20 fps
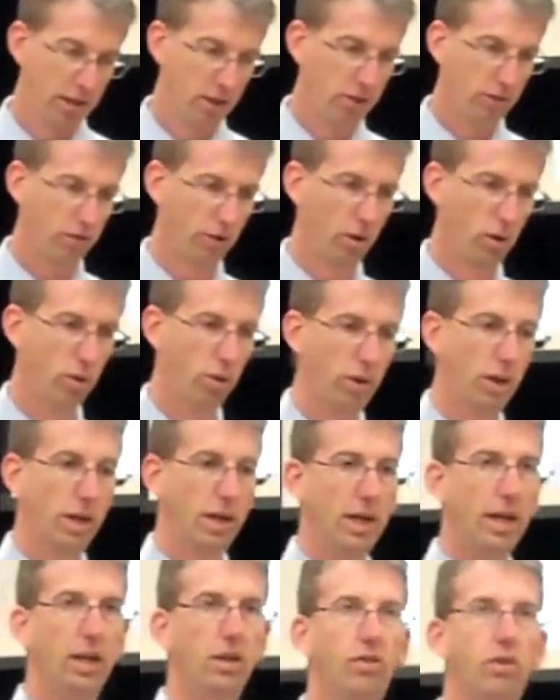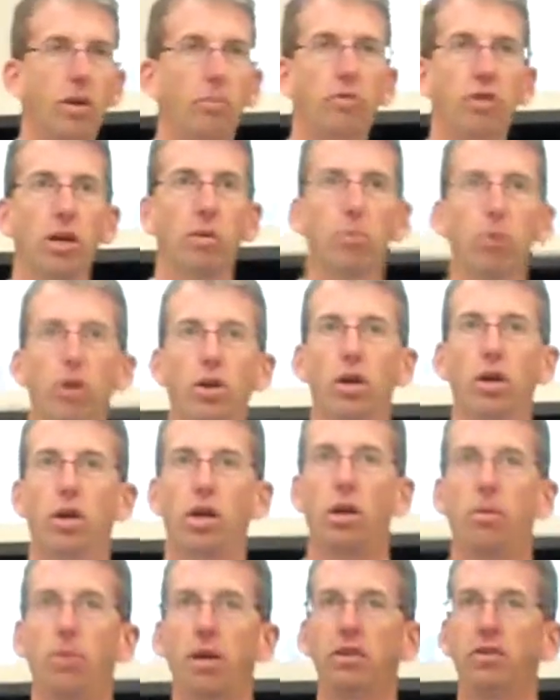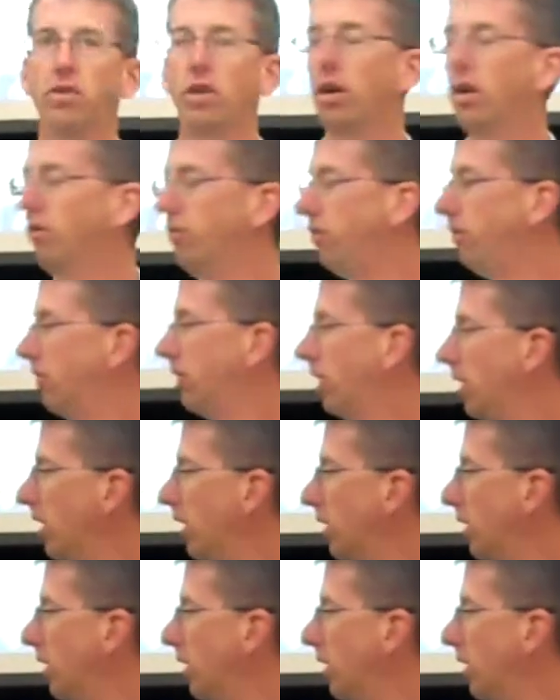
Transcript: So in September, myself,